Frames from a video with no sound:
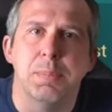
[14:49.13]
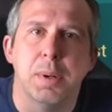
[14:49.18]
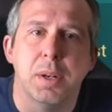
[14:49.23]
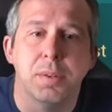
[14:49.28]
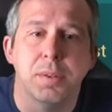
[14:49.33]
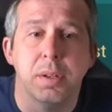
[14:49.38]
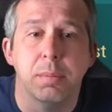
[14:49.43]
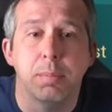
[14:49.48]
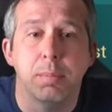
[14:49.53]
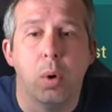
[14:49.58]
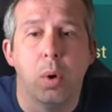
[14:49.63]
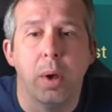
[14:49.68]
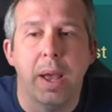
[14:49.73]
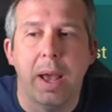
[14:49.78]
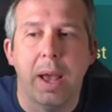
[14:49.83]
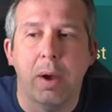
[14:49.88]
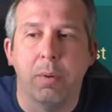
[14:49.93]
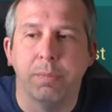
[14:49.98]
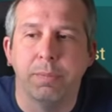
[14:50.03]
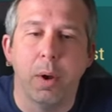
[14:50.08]
because the more
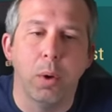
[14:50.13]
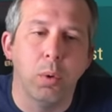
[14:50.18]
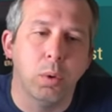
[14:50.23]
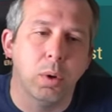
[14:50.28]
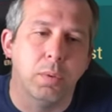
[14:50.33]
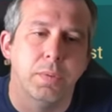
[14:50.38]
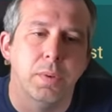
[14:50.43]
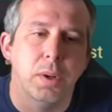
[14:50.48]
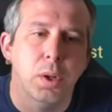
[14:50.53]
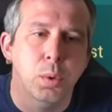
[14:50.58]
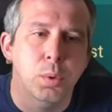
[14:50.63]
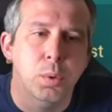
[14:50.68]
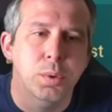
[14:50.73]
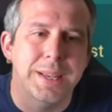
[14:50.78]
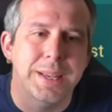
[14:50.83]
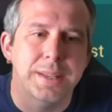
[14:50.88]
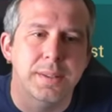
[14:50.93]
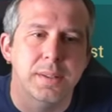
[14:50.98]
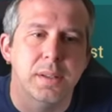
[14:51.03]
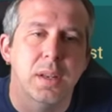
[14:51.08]
health Vogoth
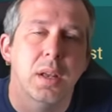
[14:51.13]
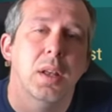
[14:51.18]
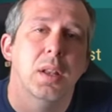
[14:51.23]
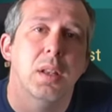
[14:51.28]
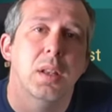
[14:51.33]
loses,